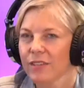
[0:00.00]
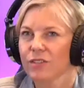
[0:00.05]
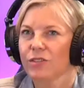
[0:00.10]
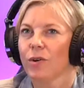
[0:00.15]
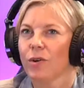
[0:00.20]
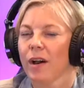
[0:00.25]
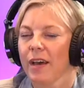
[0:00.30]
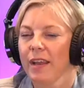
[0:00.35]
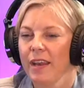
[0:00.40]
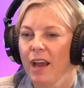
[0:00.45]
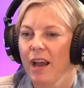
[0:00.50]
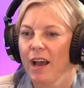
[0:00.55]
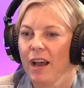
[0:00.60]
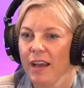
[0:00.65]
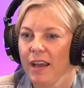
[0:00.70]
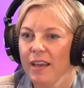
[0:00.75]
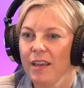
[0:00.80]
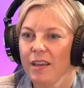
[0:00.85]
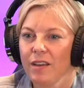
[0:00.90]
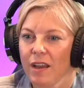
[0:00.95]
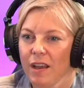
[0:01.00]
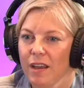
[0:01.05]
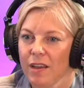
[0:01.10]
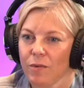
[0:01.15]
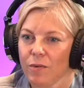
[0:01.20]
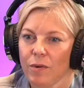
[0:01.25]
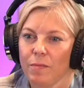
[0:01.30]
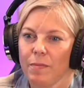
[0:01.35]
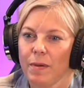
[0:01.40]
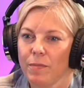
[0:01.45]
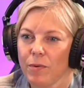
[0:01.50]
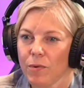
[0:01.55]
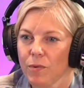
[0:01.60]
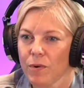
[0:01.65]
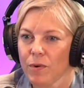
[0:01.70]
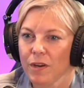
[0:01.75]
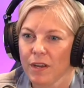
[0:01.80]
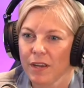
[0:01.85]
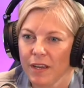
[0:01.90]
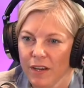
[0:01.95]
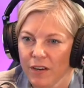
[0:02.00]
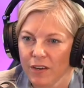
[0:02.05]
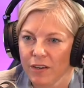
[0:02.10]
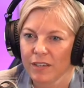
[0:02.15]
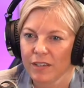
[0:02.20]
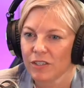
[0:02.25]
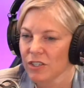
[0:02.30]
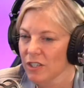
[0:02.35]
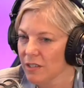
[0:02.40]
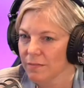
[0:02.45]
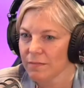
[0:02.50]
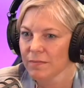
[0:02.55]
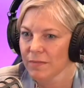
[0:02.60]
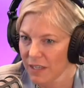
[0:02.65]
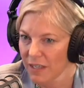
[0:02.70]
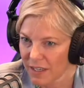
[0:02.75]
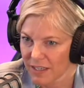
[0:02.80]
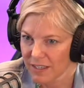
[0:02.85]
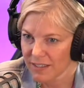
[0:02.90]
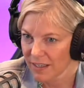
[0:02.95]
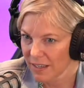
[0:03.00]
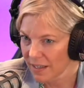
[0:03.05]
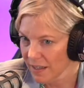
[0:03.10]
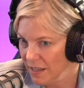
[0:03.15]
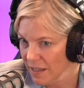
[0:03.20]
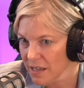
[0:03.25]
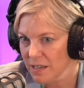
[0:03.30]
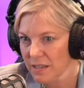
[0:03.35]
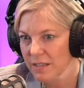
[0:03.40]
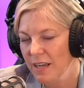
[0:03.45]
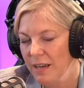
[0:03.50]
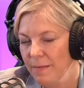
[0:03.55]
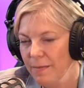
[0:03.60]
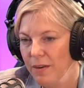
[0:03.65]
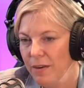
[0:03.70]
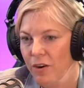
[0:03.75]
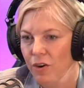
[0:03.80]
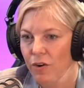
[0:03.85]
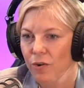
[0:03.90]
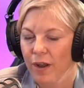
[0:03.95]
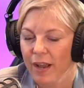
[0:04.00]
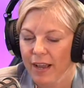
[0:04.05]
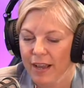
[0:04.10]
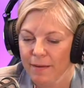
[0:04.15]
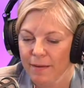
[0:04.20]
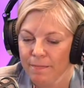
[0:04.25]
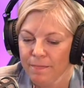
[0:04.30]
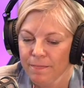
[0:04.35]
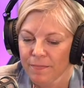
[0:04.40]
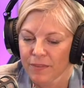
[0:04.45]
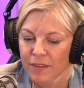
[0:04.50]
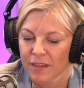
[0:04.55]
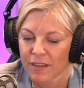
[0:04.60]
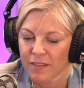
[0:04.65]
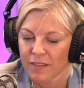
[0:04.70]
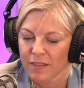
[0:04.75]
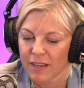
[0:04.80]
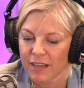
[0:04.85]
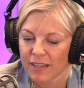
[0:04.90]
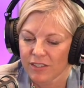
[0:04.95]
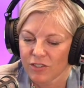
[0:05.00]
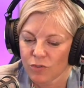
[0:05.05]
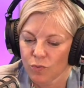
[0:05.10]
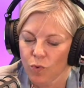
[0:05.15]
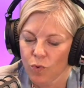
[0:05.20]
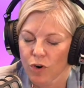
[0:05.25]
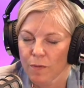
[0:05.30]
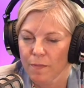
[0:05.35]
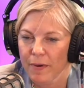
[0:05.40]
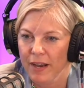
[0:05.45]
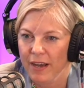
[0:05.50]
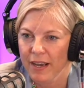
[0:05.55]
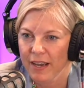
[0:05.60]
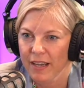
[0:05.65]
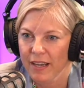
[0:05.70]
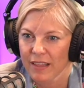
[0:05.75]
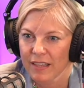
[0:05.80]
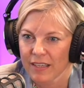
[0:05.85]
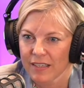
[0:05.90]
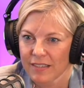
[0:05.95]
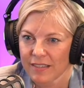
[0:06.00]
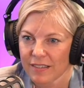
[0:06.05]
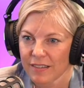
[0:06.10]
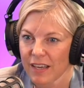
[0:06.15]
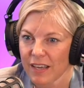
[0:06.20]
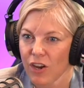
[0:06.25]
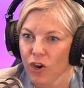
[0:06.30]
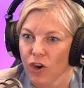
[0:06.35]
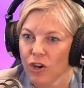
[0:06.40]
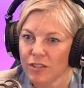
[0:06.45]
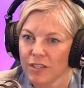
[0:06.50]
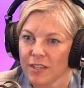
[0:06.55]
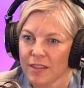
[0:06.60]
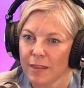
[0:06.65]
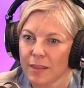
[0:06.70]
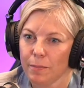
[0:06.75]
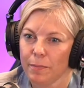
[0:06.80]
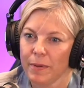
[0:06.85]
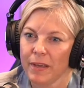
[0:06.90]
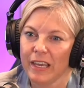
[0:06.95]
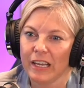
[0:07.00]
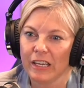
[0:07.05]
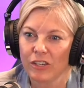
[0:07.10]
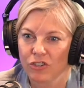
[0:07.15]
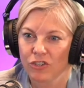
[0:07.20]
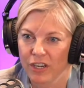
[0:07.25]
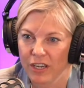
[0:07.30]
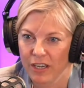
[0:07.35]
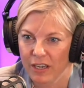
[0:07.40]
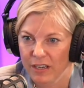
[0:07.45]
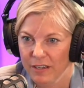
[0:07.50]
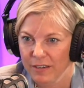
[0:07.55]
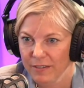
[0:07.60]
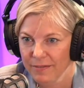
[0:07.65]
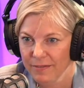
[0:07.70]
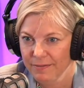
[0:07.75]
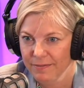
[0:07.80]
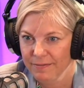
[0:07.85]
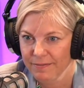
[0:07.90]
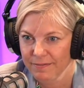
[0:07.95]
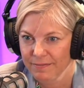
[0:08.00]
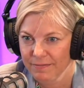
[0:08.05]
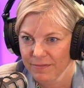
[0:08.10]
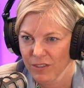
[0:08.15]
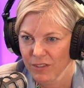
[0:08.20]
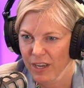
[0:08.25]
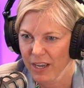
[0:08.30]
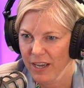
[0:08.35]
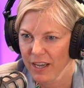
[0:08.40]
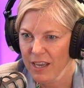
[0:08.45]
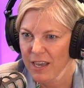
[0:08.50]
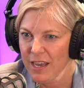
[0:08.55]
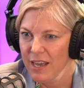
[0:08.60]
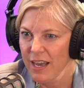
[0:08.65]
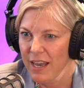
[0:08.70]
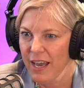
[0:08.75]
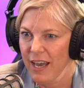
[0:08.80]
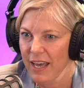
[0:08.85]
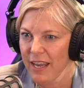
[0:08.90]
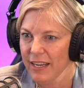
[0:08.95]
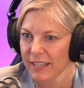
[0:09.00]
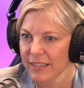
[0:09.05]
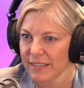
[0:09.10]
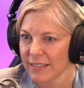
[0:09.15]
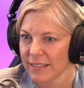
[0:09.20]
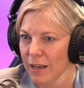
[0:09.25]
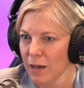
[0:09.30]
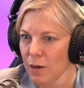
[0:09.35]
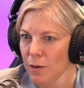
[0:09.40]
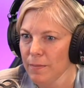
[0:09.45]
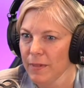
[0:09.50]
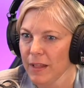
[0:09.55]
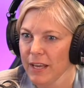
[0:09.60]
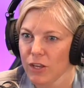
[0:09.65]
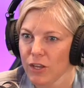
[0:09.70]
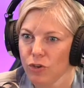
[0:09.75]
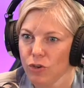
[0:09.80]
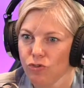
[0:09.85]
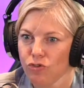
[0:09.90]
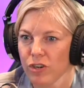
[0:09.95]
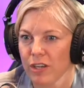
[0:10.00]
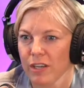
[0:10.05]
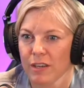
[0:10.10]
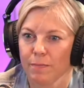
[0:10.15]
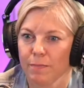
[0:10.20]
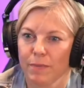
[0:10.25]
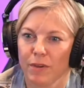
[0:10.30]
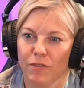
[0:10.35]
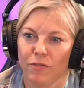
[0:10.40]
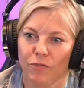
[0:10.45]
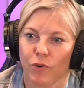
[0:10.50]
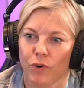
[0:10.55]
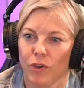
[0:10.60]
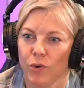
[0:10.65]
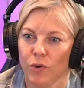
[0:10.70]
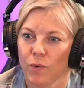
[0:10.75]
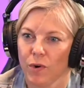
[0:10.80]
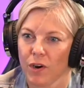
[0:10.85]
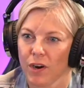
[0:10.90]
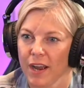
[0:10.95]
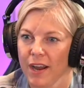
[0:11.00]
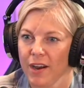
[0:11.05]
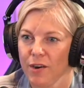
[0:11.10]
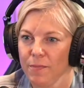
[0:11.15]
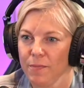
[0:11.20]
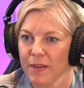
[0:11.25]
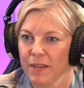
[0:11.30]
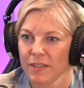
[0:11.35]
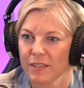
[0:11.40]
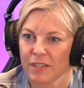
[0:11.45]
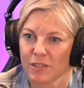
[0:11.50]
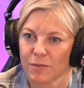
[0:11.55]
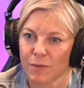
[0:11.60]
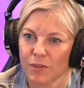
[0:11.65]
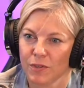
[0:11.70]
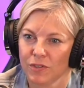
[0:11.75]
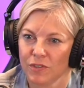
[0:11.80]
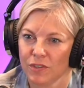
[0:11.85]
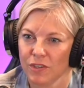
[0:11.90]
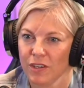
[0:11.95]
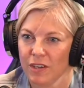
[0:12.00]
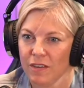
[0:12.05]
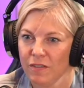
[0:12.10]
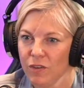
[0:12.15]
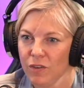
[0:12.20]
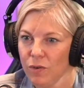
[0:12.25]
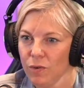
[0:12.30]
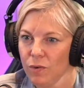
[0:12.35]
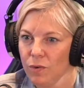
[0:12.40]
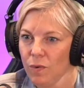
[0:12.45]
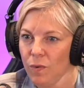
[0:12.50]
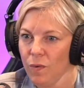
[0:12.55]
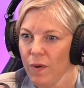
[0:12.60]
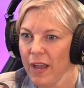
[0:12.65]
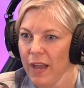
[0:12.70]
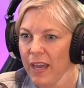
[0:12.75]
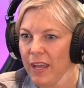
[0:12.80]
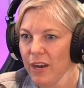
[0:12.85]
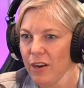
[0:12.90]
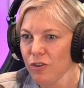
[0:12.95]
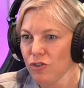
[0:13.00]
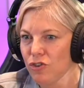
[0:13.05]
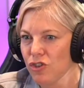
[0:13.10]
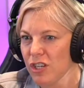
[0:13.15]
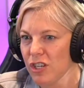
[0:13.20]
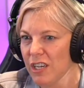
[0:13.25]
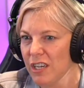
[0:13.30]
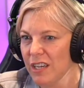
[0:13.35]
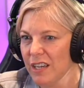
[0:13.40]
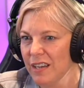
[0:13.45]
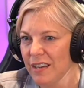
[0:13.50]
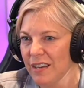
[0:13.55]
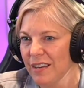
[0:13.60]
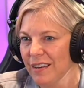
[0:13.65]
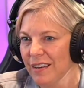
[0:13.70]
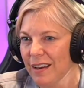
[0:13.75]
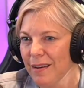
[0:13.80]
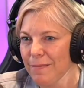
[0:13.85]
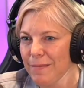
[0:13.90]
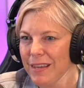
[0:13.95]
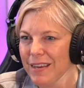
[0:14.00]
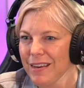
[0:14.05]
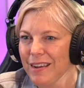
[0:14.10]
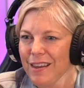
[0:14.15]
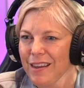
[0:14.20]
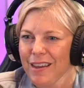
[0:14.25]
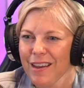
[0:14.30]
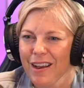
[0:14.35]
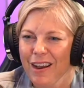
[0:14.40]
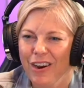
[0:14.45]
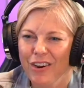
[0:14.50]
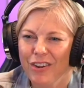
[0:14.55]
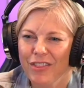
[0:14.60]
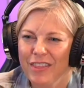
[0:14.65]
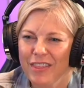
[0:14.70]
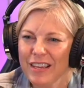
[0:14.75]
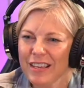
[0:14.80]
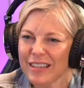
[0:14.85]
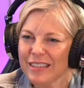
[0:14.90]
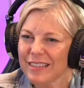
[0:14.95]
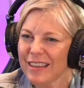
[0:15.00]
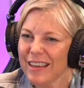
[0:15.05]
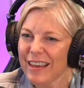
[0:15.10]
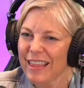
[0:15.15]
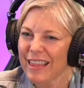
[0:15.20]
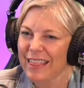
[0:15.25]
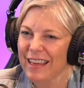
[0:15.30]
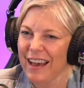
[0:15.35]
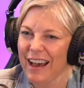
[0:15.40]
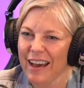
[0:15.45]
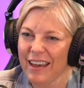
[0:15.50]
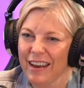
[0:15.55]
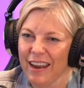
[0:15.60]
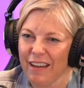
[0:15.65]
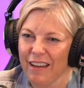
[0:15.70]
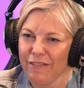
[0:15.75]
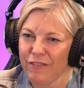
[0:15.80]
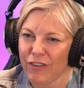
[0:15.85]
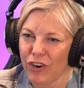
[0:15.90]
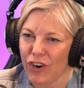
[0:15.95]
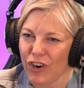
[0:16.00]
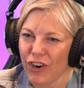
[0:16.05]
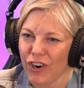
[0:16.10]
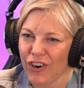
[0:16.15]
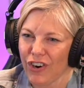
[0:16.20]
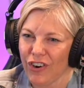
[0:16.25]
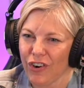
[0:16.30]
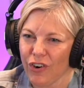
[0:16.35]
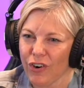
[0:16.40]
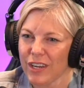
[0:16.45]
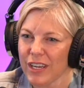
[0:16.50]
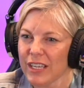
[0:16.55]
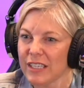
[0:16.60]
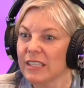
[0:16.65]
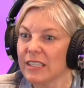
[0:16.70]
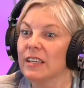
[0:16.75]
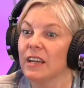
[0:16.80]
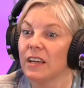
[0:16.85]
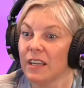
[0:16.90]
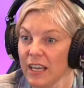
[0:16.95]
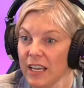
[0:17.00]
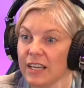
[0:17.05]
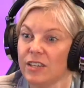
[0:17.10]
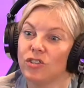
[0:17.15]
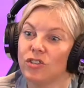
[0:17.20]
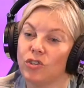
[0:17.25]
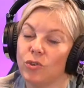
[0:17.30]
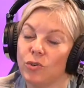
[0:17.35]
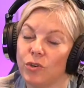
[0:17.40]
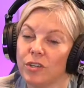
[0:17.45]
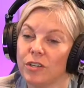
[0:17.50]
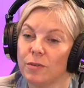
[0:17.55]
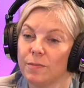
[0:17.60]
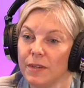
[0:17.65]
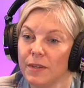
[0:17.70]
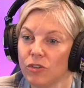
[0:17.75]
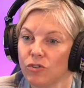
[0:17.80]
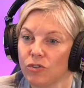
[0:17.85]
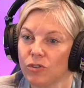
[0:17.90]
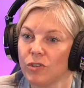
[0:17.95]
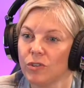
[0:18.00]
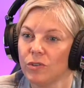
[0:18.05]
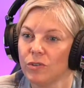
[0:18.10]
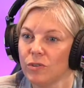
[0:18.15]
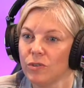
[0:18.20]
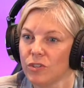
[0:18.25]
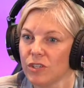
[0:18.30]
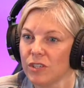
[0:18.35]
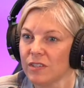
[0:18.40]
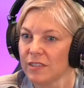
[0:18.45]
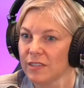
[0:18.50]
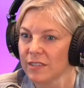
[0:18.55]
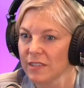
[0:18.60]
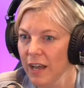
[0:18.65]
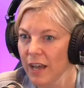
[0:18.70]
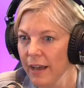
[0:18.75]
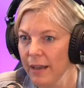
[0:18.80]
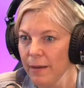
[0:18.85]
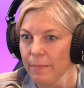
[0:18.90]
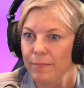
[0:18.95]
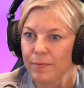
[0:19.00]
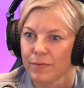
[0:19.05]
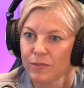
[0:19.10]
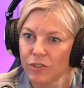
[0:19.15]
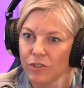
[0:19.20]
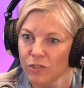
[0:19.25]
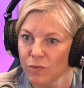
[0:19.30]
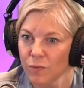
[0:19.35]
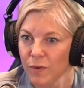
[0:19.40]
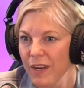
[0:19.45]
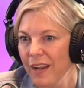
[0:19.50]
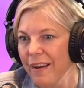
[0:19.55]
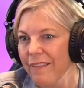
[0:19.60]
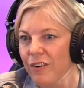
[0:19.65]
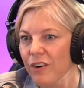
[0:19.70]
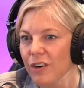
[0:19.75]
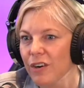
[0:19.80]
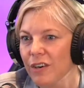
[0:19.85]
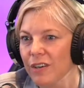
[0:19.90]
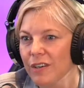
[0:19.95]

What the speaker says: So I remember working out at a gym, like I said, a long time ago, and they swore by this, they called it the pink drink. Okay. And it's like you drink it before you work out because it's supposed to give you energy. I mean, are things like that ever, or is it again too good to be true? Just hype, just whatever.